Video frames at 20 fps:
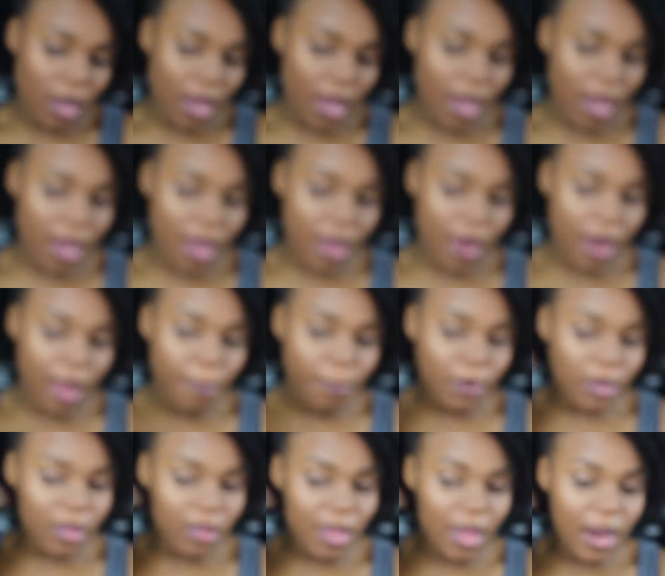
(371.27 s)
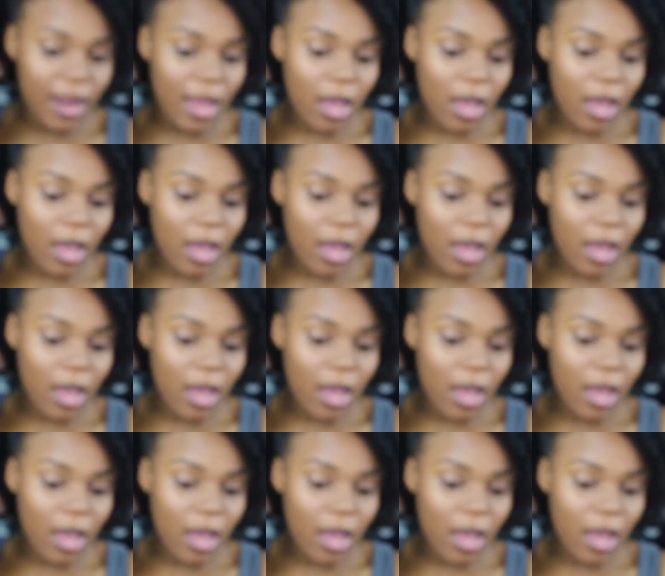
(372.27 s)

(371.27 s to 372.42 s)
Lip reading: and I blend that